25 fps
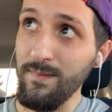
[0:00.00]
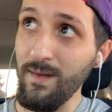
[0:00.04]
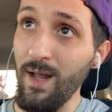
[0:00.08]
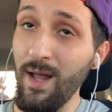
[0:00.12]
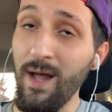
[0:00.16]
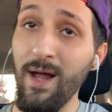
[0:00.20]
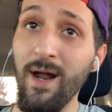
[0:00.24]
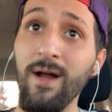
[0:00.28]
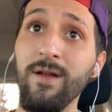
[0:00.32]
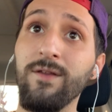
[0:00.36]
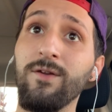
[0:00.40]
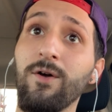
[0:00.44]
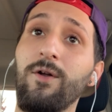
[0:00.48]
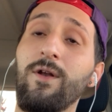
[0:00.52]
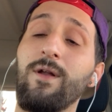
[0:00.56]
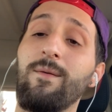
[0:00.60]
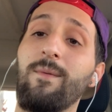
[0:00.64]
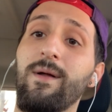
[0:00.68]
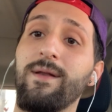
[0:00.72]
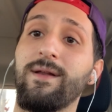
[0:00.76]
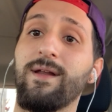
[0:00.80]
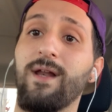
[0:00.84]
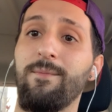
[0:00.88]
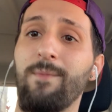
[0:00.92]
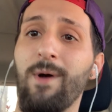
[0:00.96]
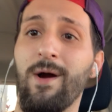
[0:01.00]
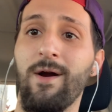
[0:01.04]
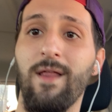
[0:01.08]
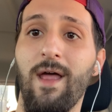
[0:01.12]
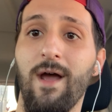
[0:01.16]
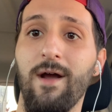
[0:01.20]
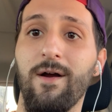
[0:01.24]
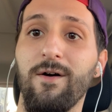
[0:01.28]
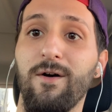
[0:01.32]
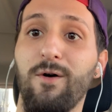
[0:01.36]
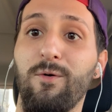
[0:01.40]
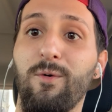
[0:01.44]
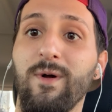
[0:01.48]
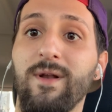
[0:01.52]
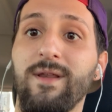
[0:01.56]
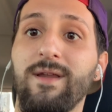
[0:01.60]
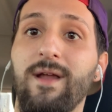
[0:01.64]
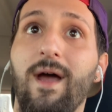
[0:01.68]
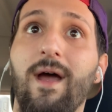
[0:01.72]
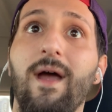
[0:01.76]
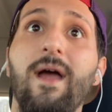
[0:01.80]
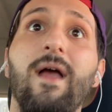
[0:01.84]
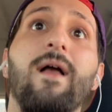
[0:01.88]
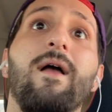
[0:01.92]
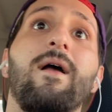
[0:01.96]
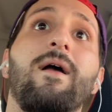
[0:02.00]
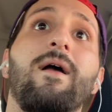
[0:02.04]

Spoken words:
And I told him I was going to marry that girl one day.